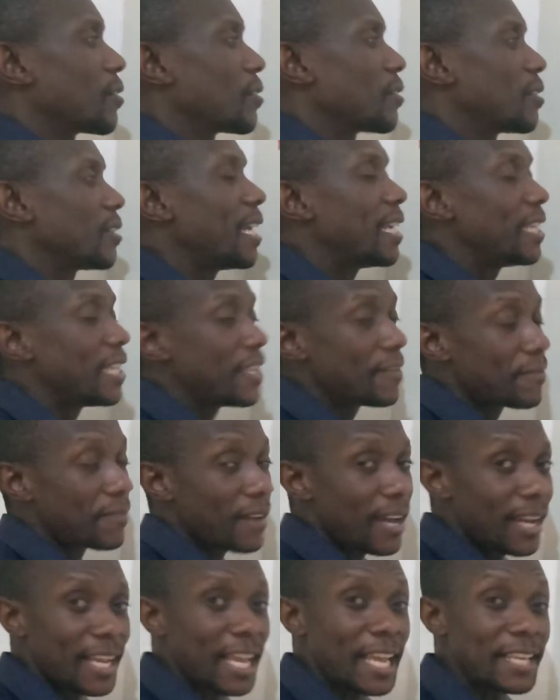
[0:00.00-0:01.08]
the liver
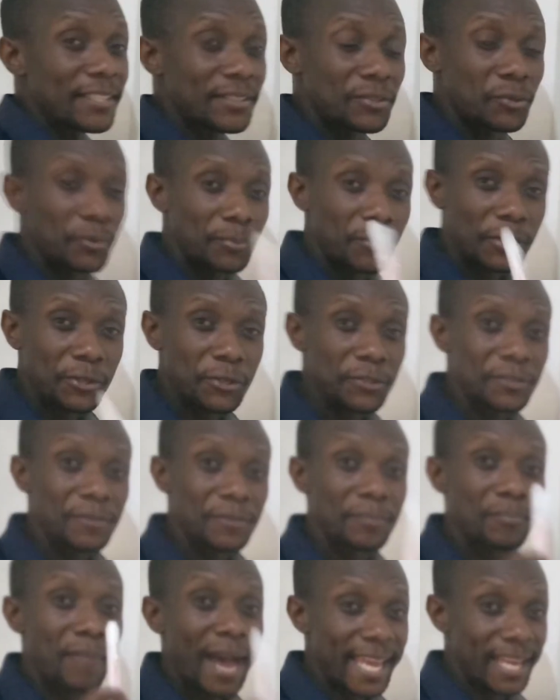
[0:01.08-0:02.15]
is to produce
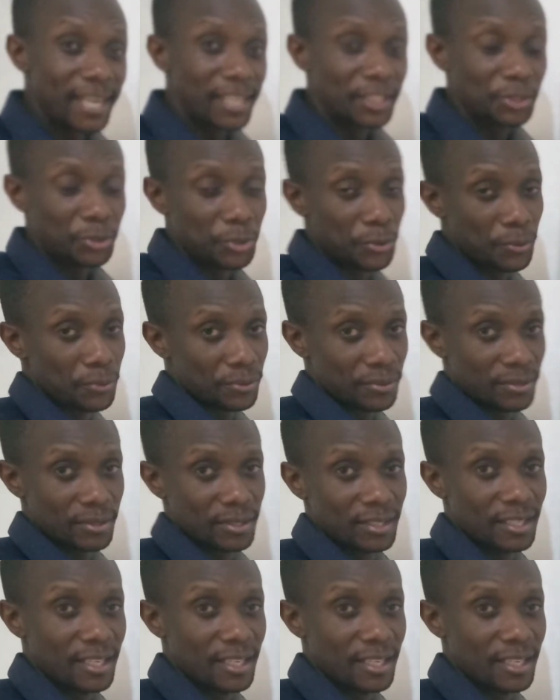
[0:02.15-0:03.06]
bile juice.